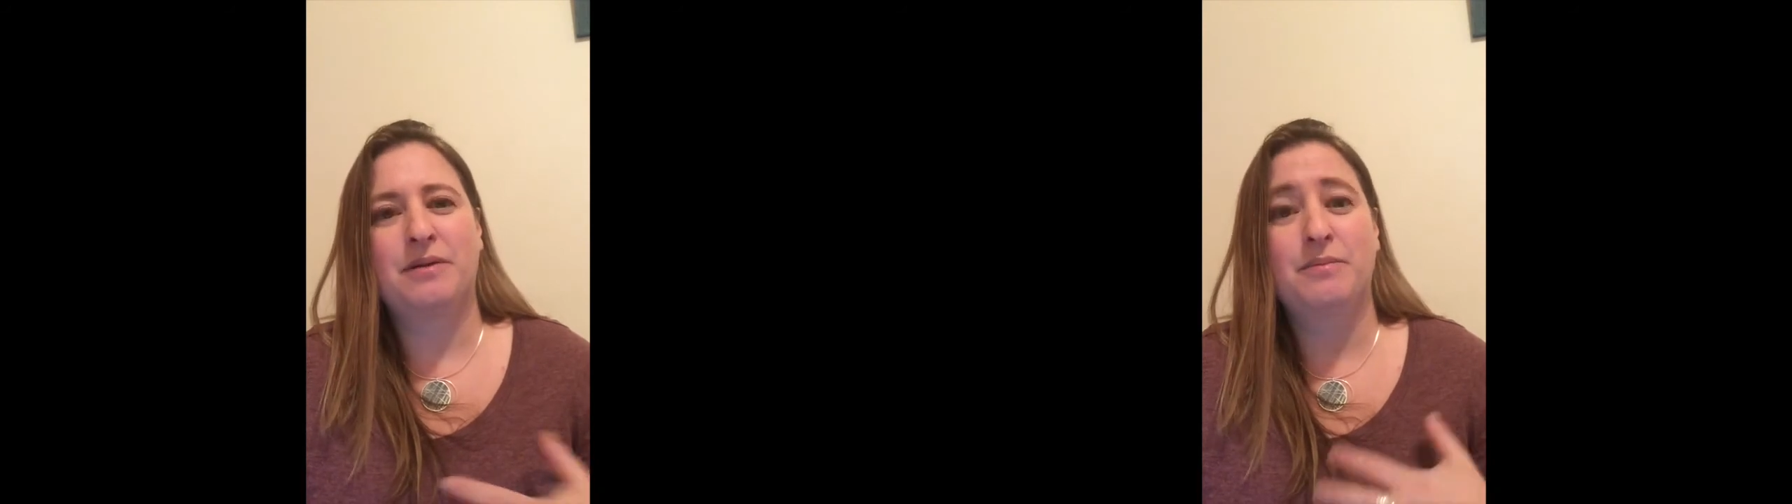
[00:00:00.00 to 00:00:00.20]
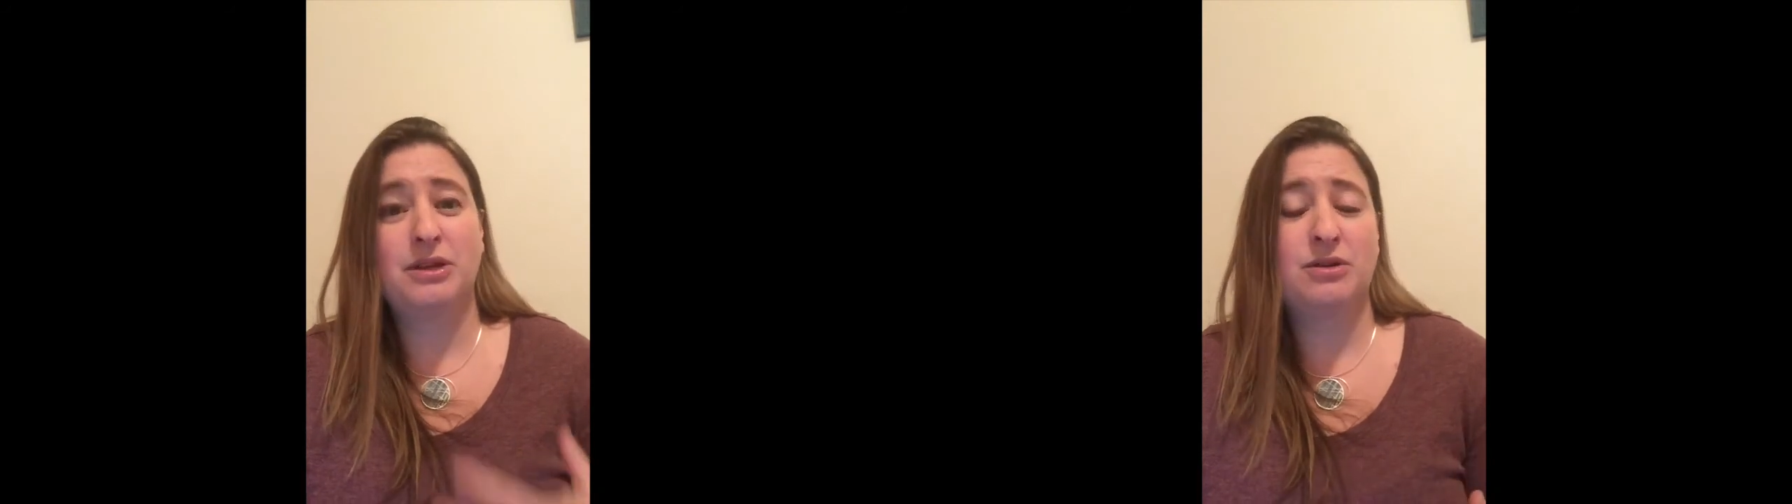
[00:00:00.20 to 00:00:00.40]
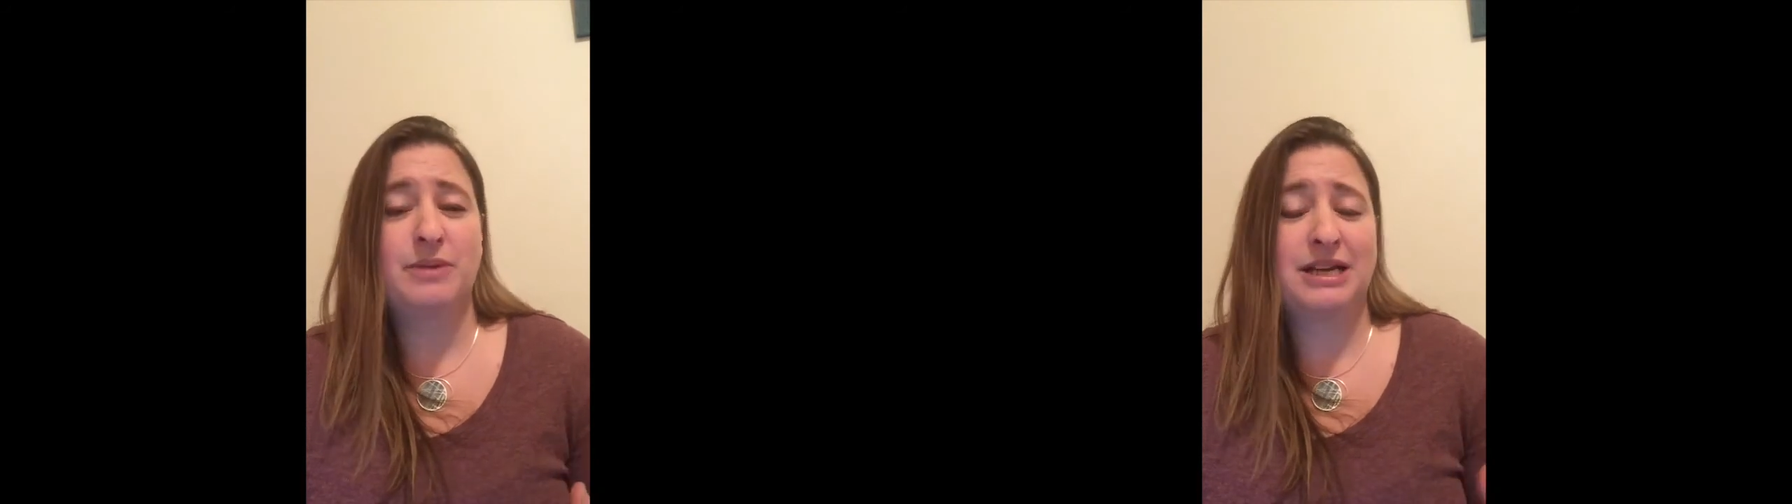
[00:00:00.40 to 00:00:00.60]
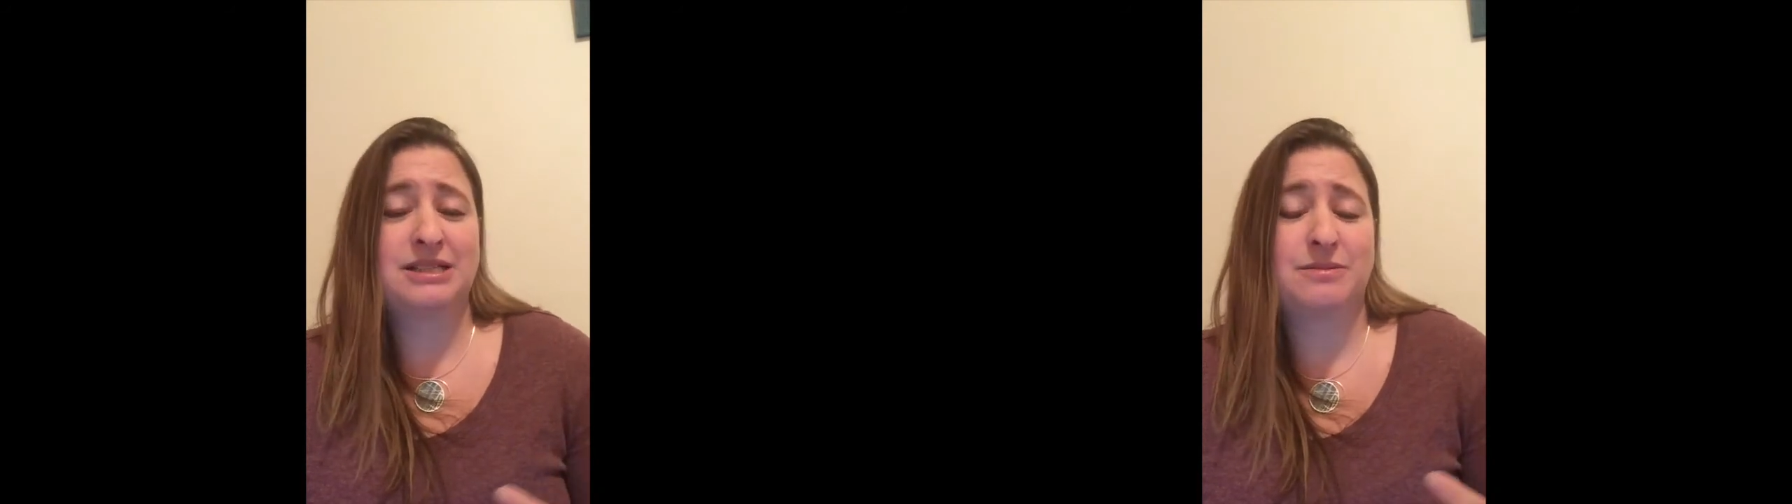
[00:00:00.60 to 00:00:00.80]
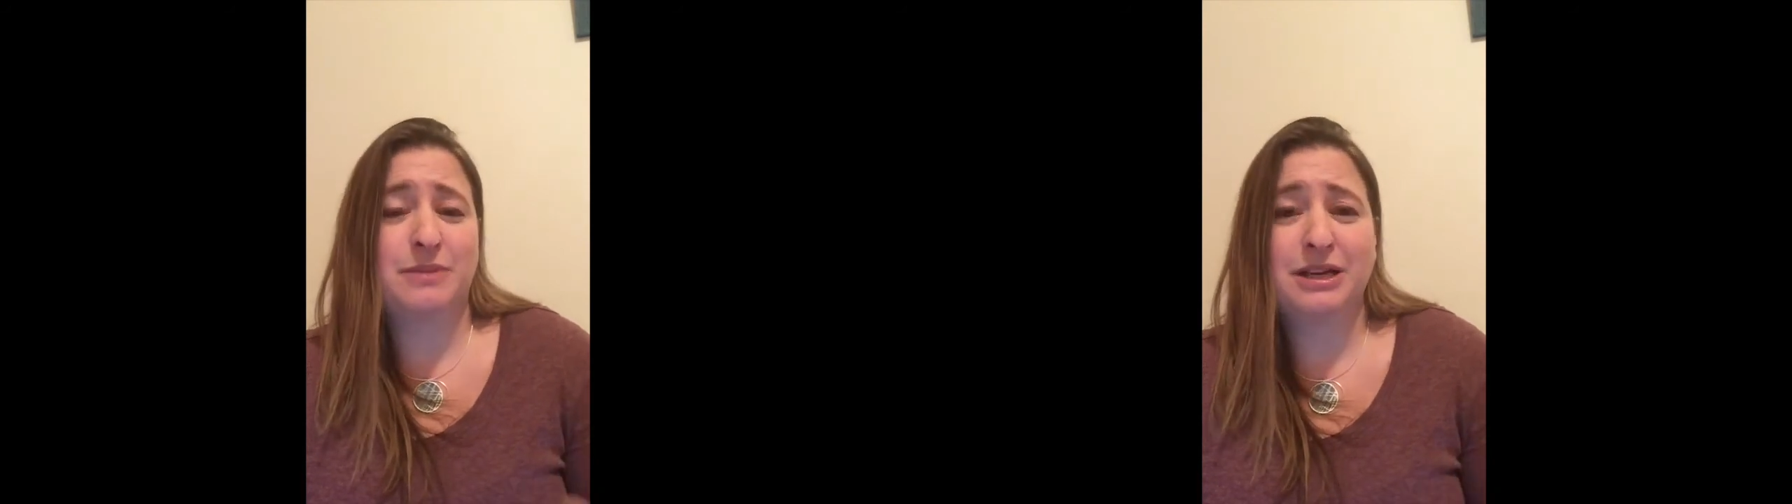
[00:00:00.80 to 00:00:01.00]
be their
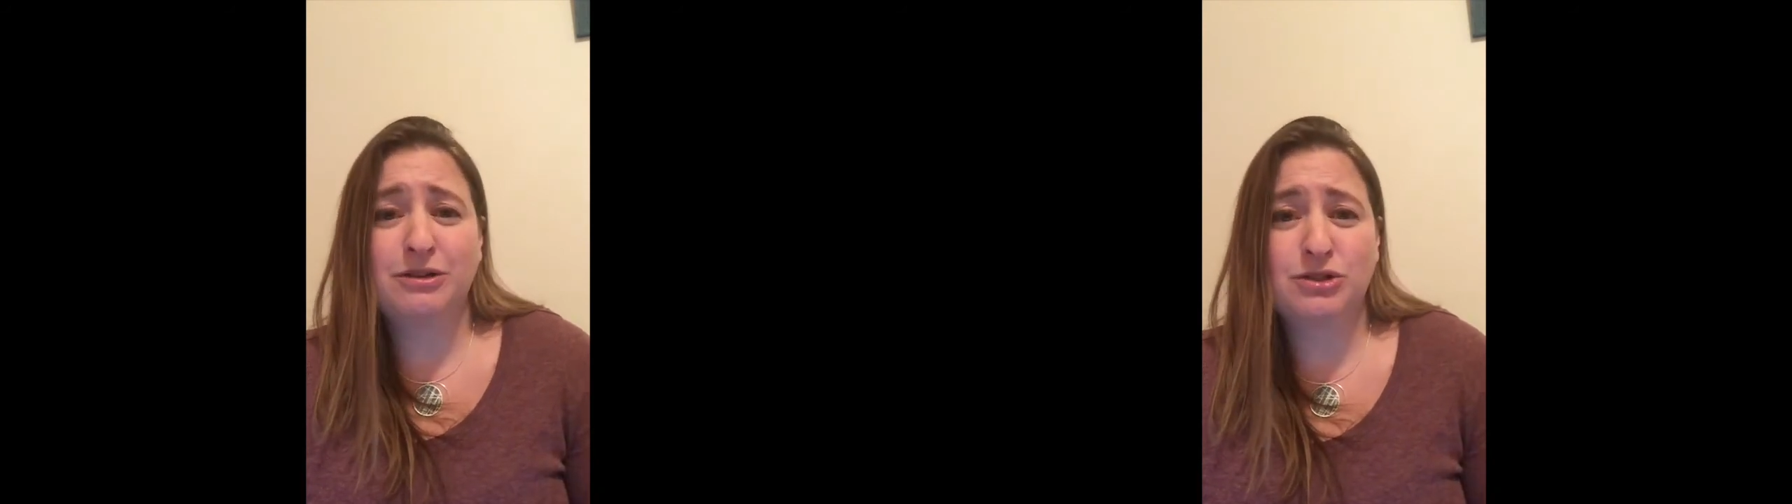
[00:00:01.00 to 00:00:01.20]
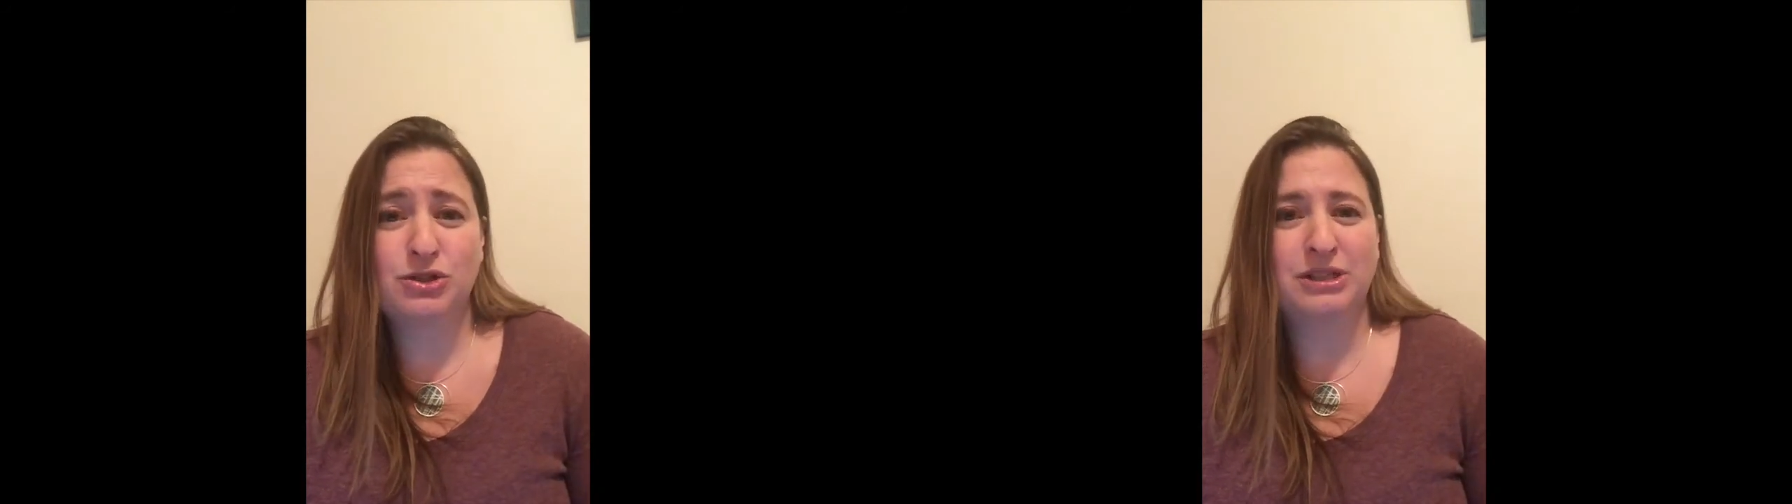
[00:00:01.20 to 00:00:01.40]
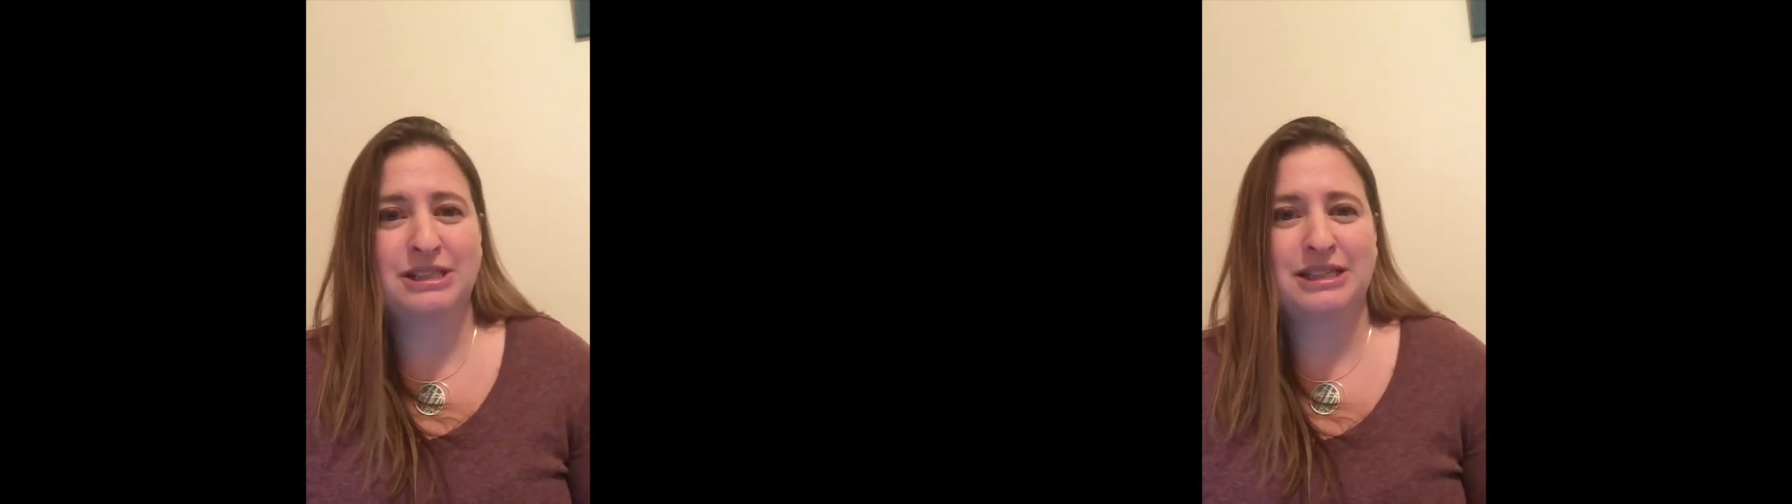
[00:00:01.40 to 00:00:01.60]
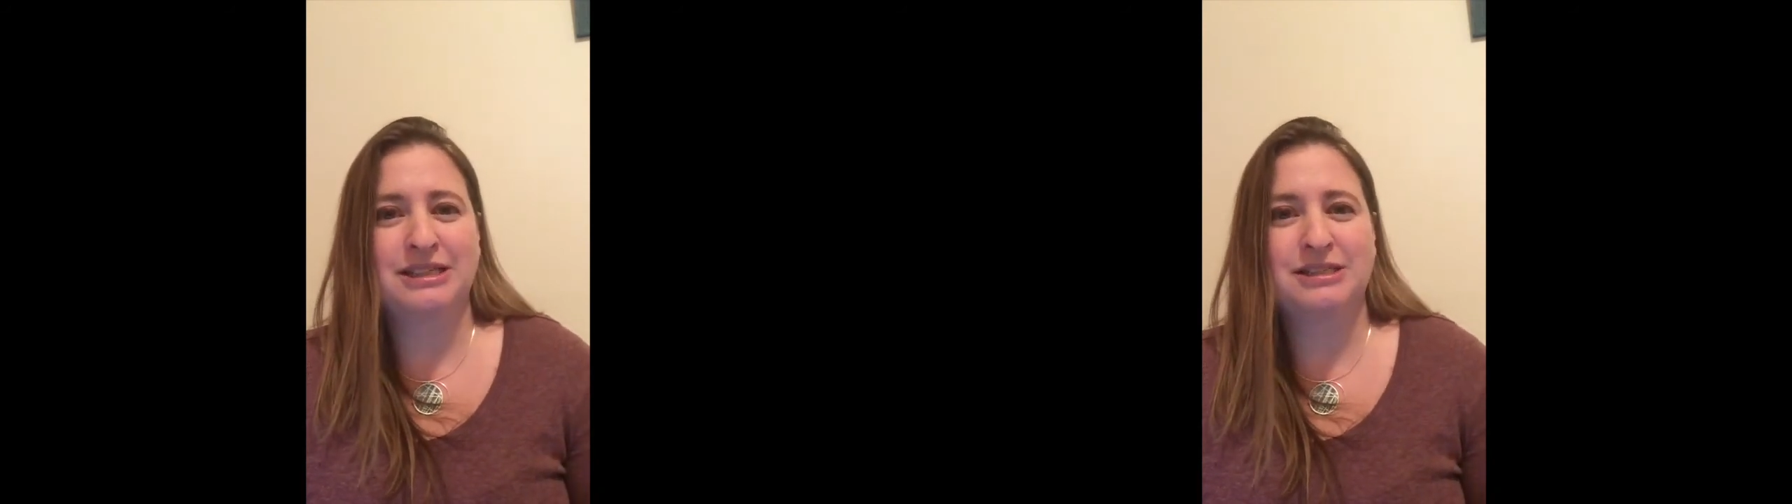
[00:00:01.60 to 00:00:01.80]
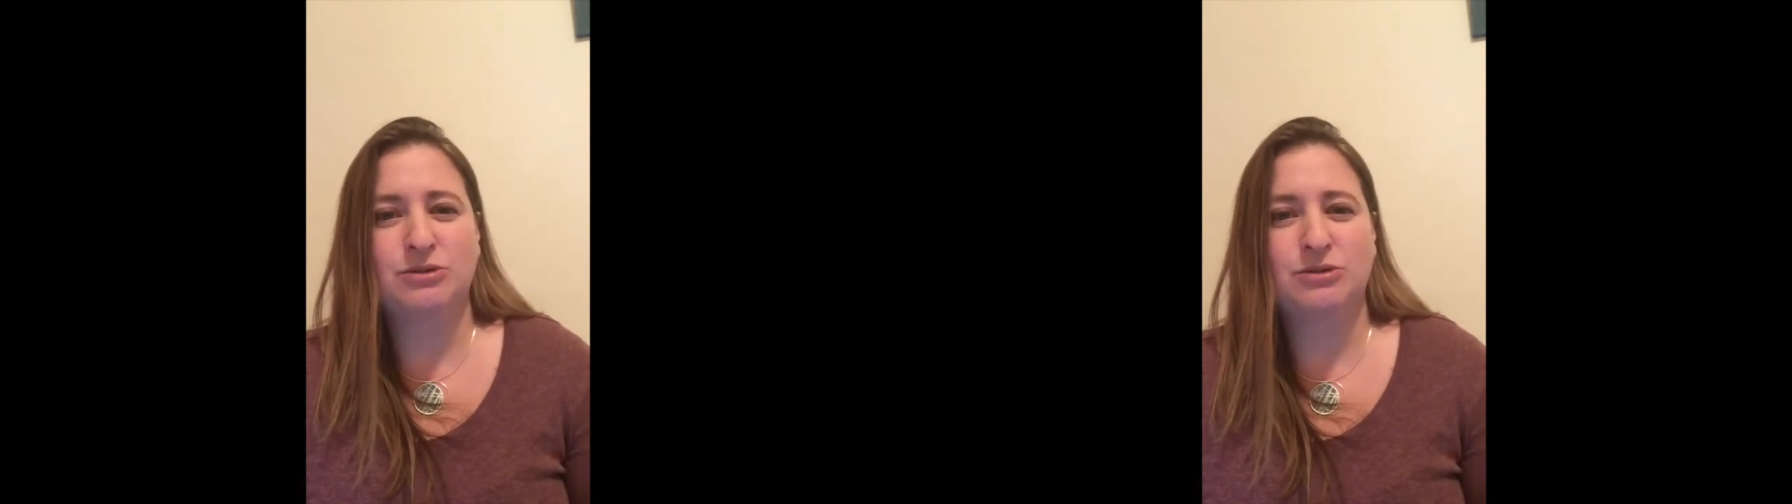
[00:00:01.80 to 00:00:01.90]
best, make good choices,